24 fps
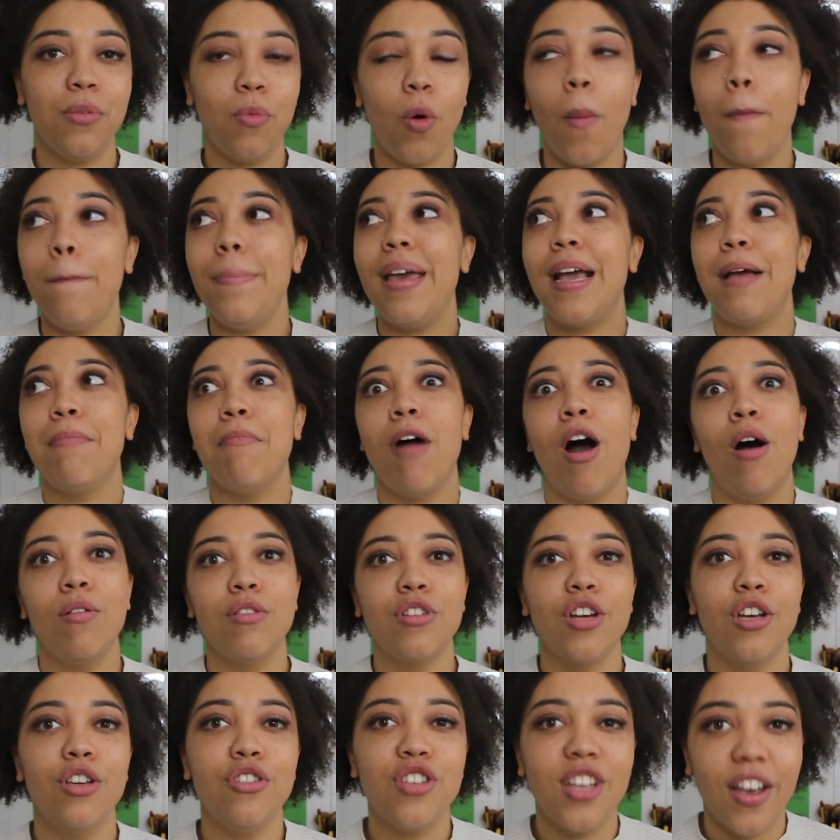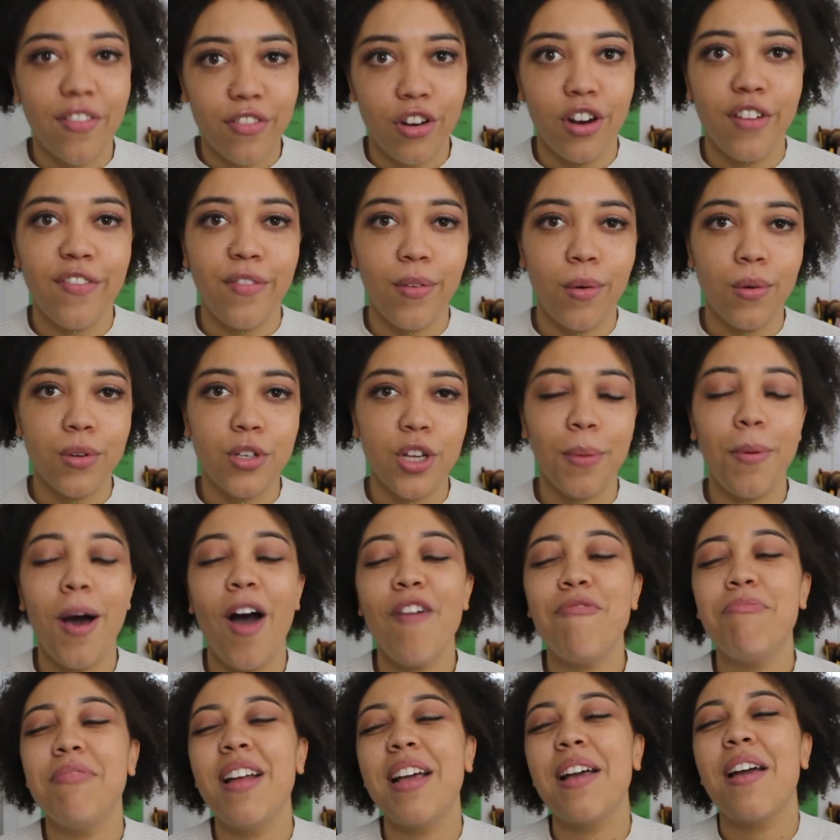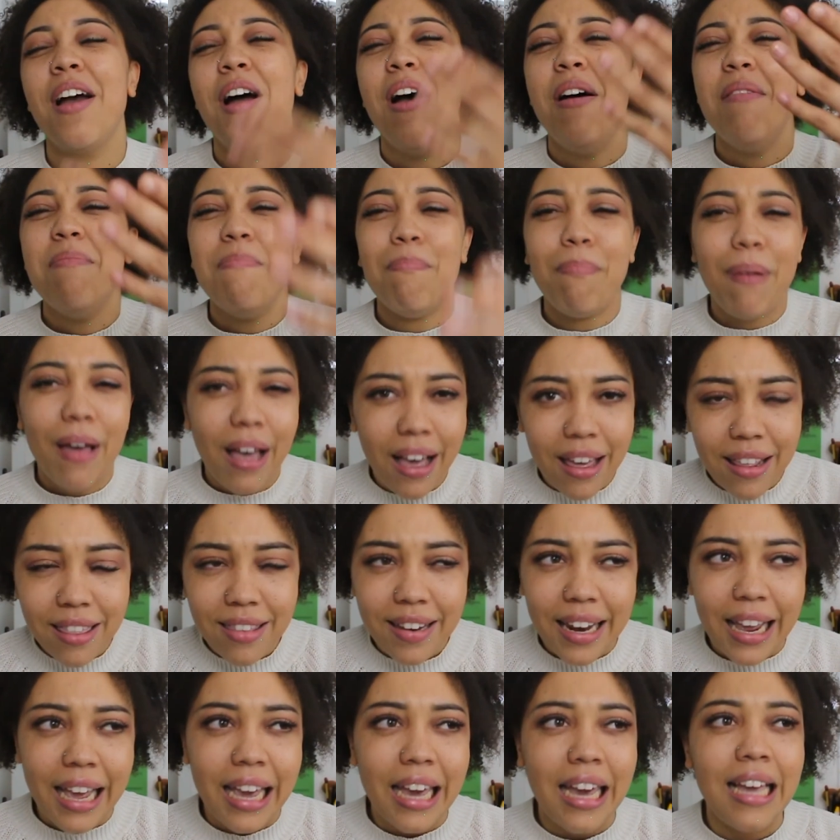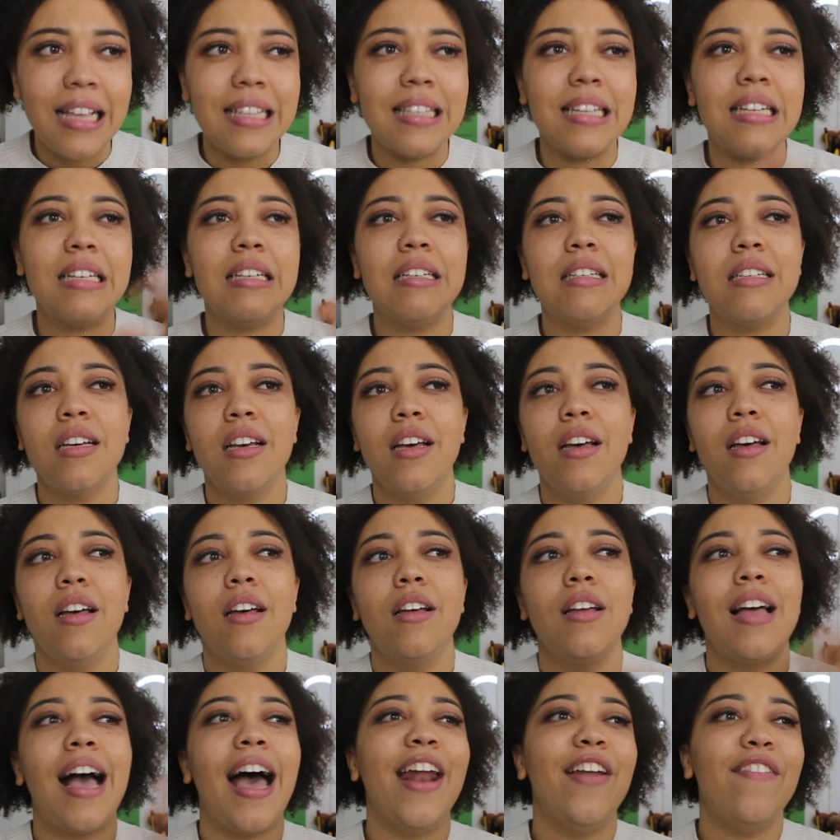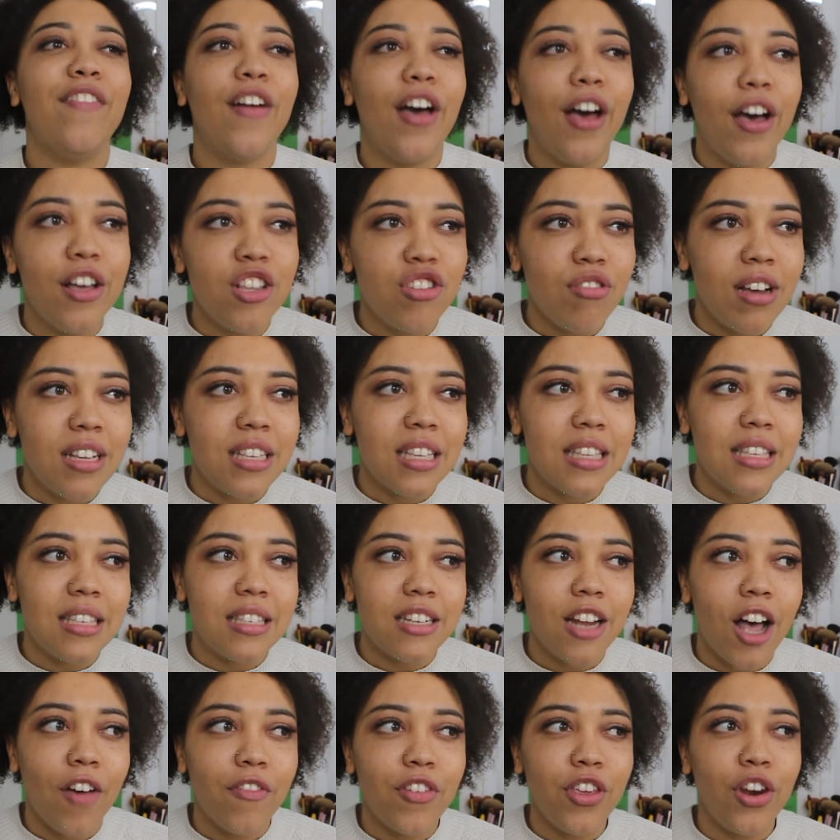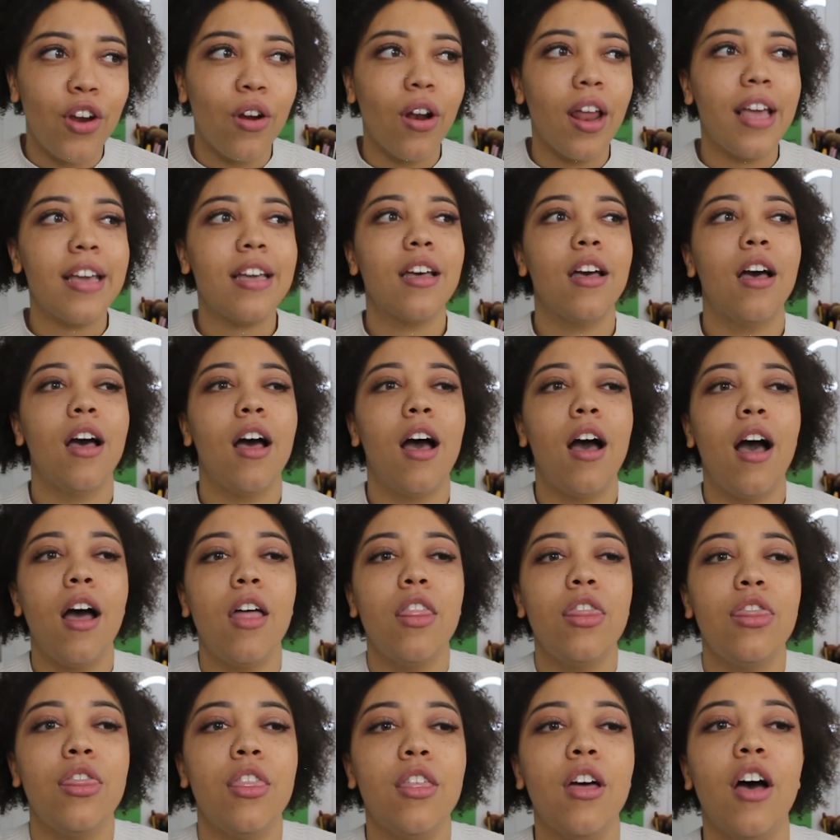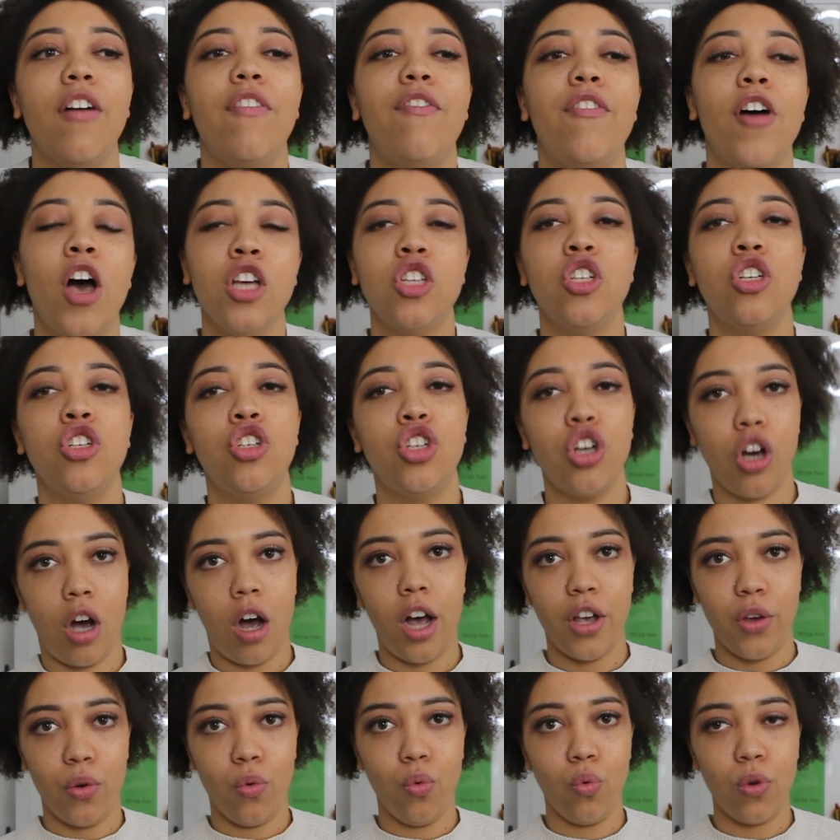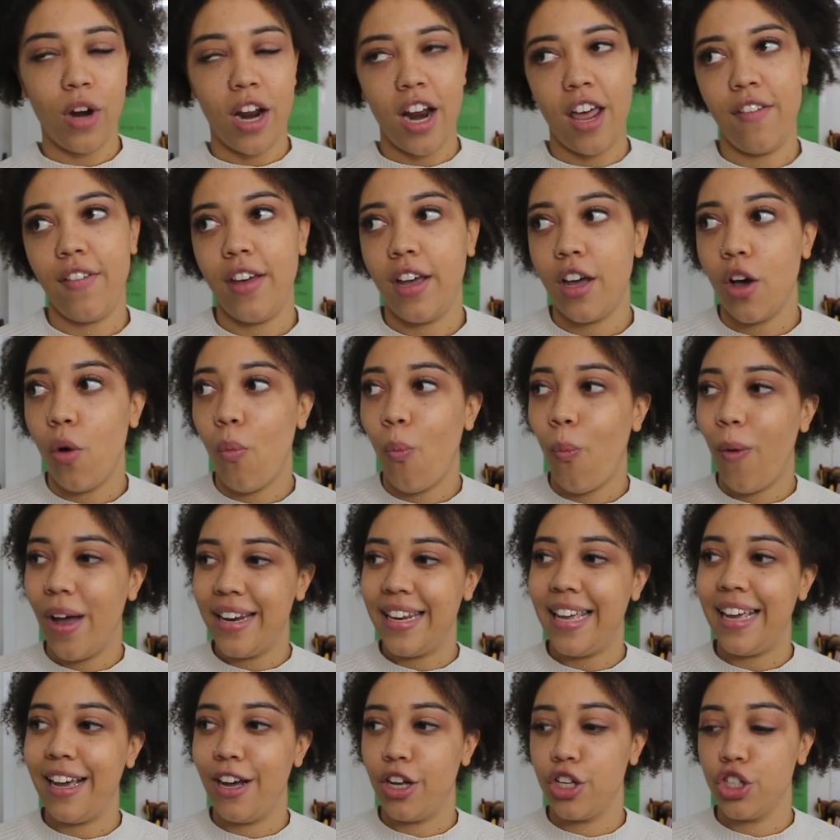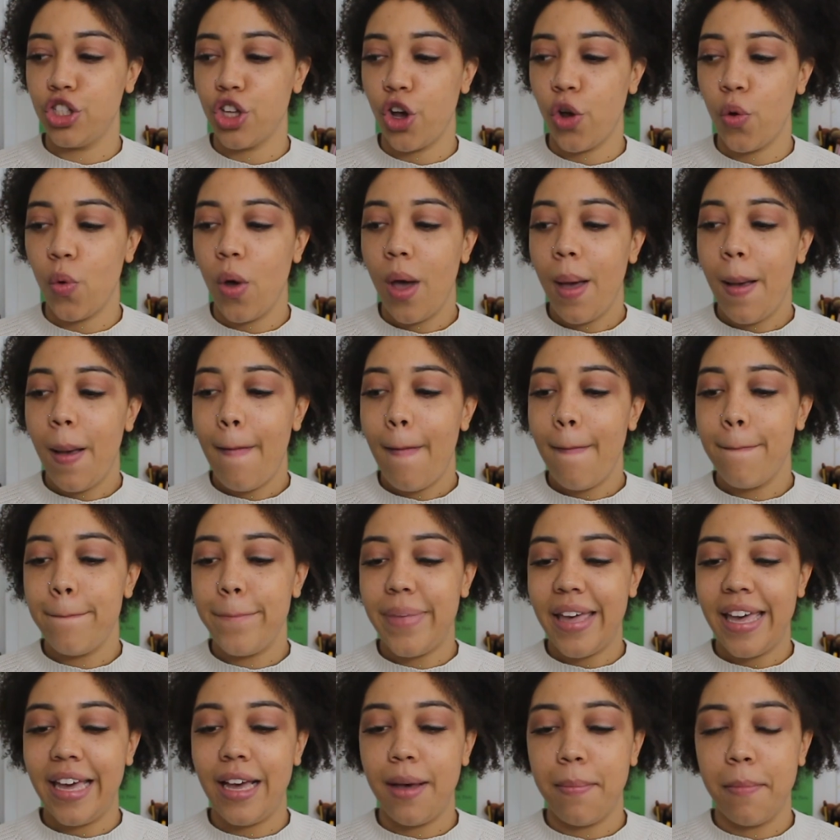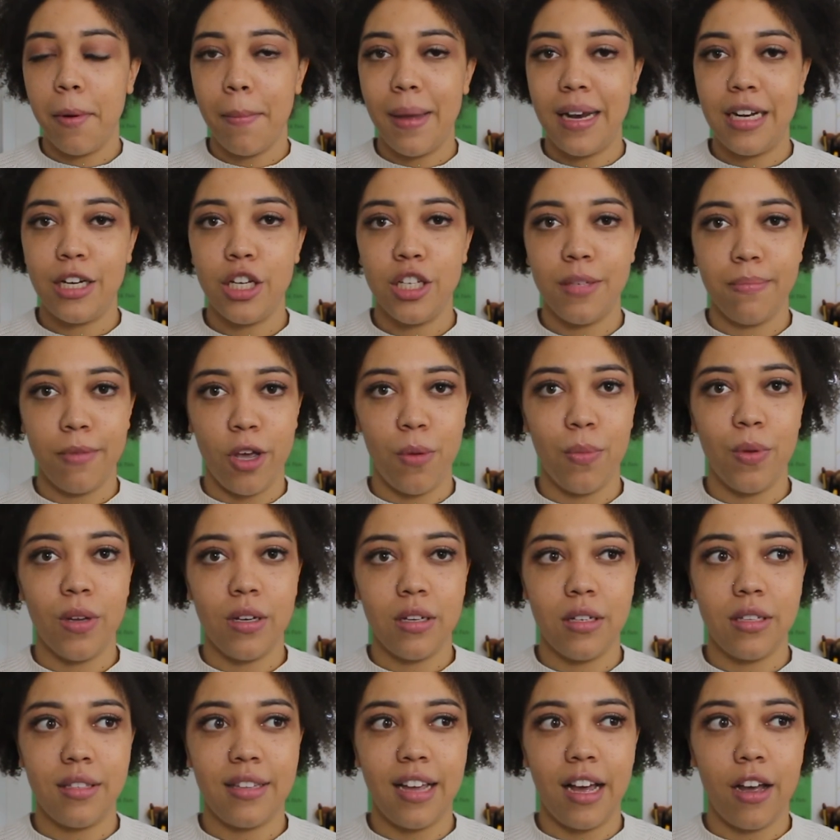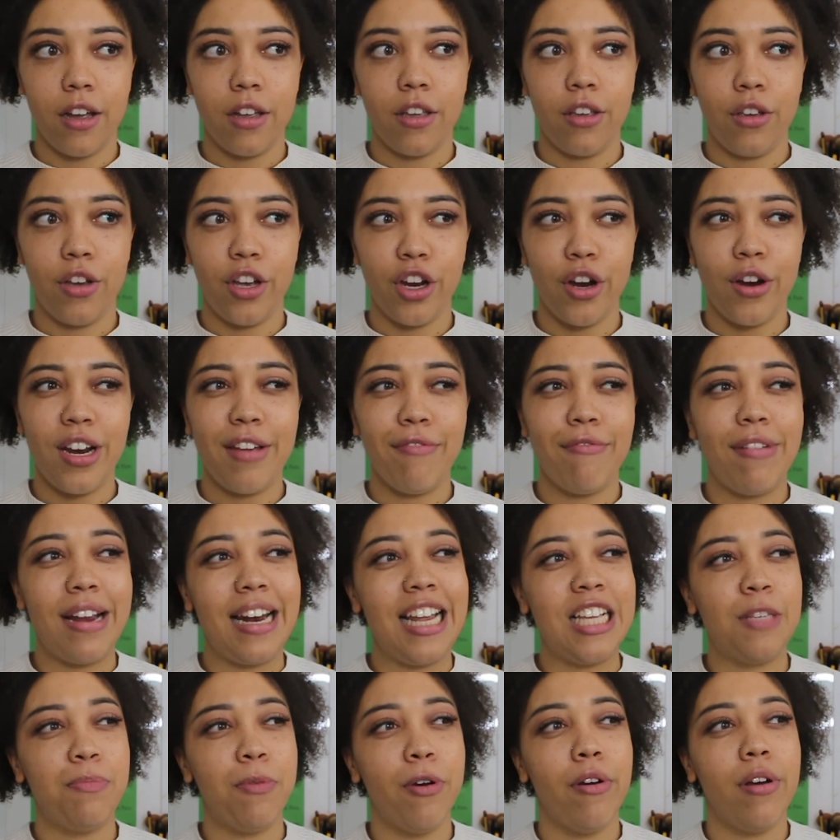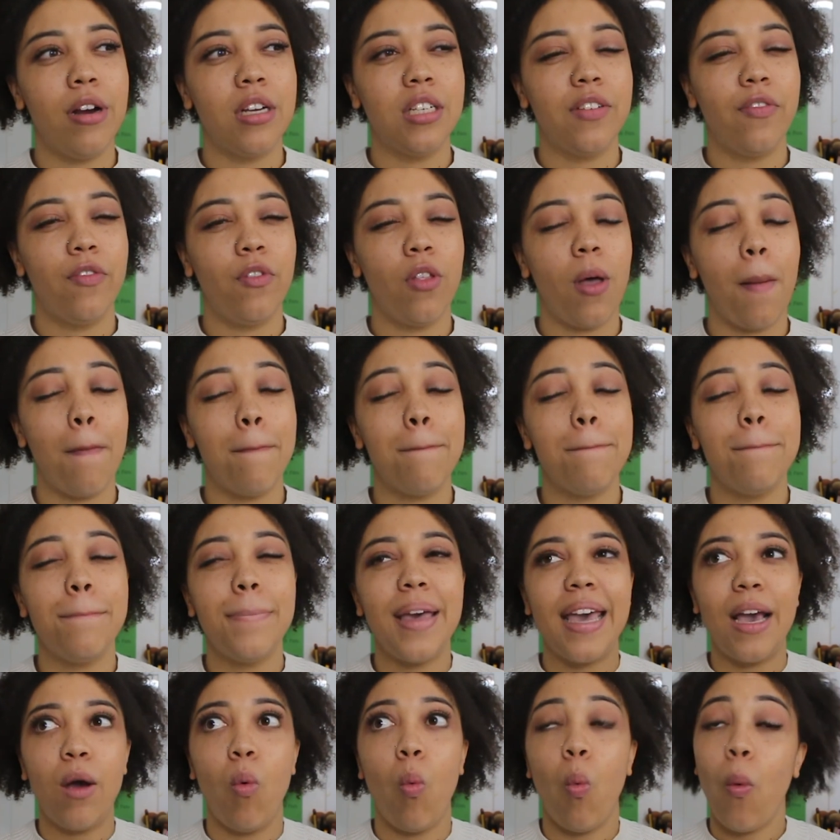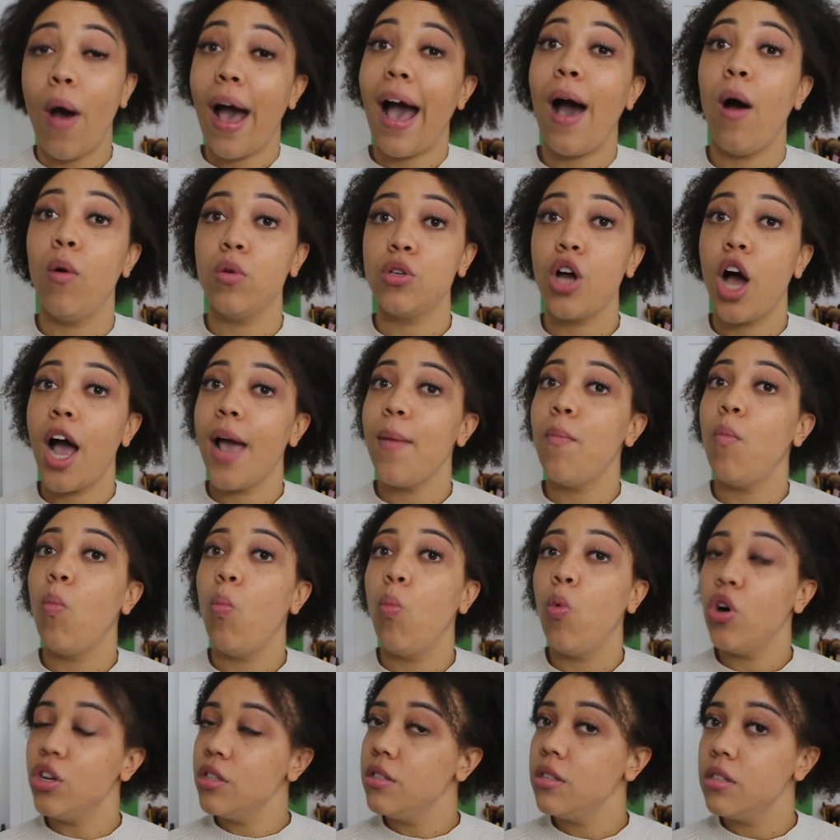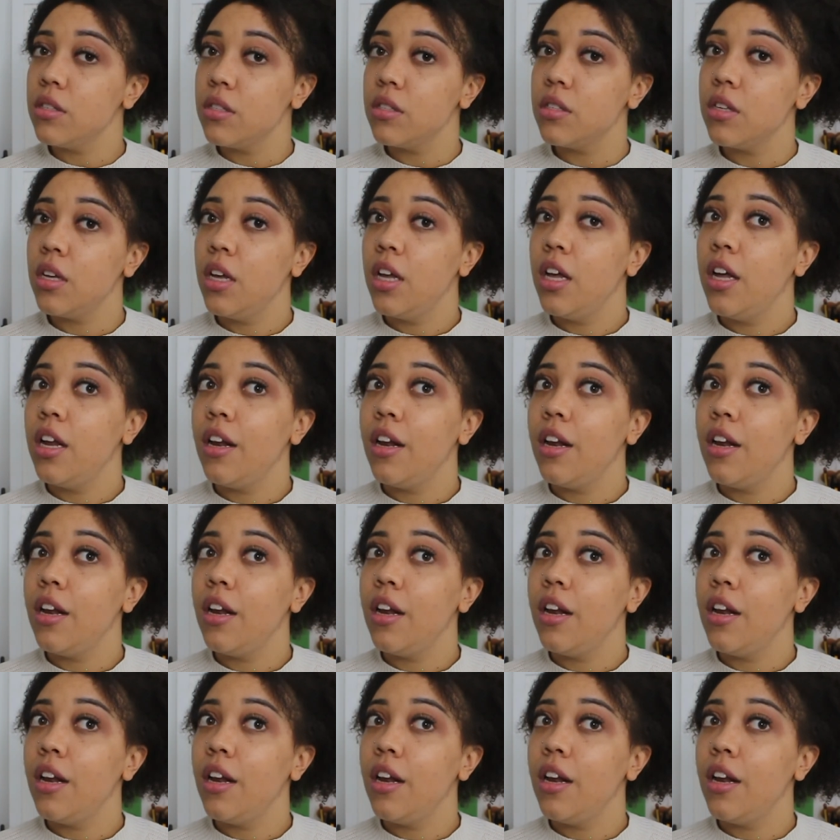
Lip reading: What big milestones do you have to look forward to? Apart from like birthdays and anniversaries and stuff, you know, like a first child and I think a wedding are so big momentous moments that you can only really experience a big wow time once.